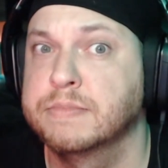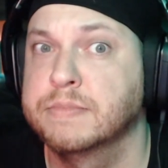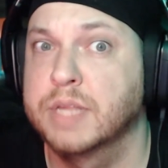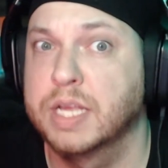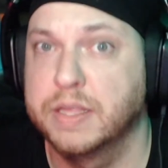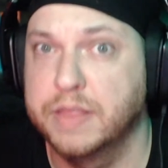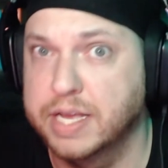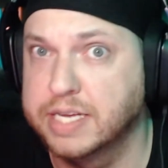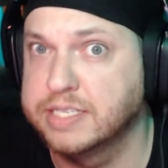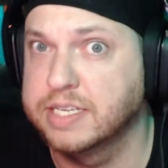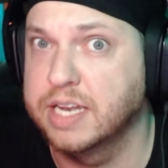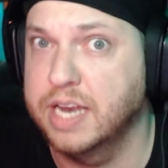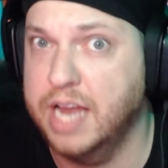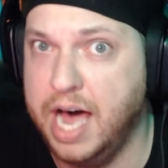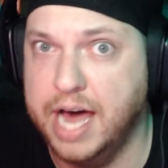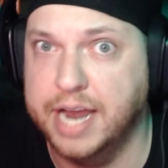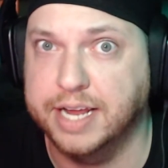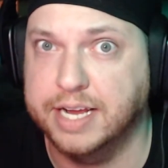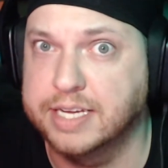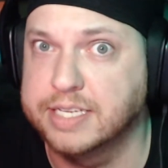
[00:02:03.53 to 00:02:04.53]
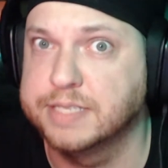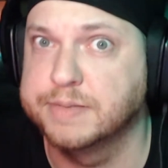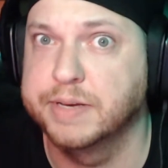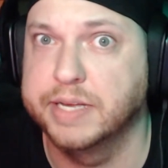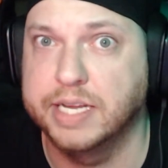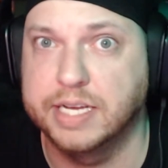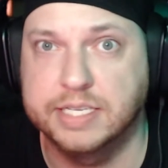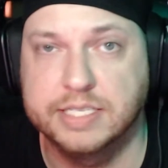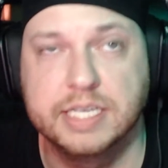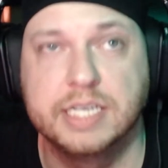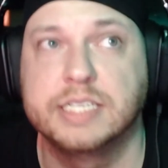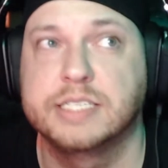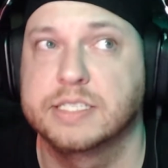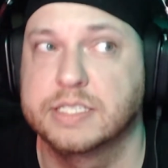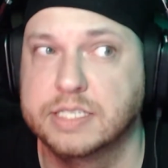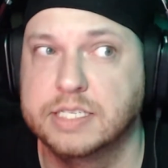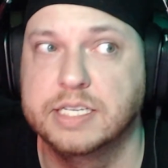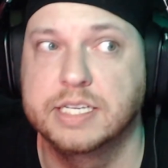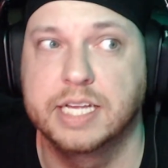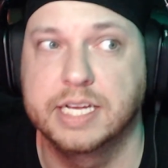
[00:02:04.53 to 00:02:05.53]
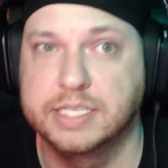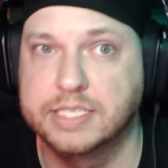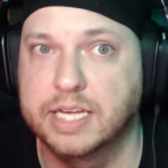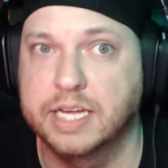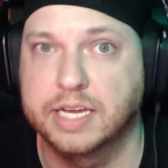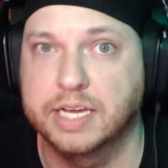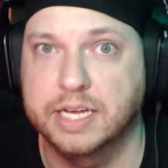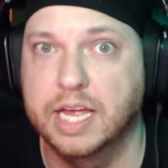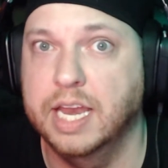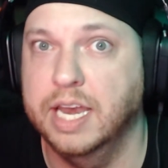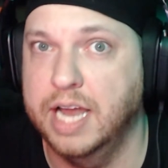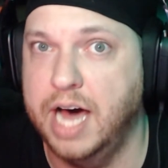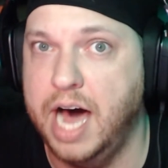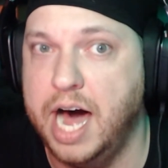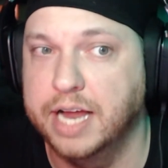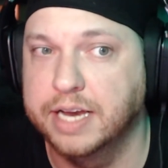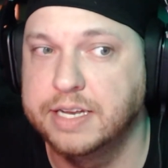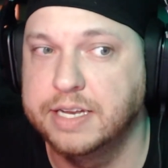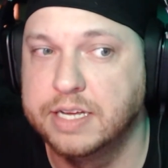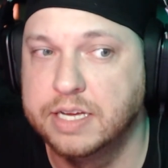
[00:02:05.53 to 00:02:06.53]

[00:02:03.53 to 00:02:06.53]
There's a lot of cosmetics. There's like a lot.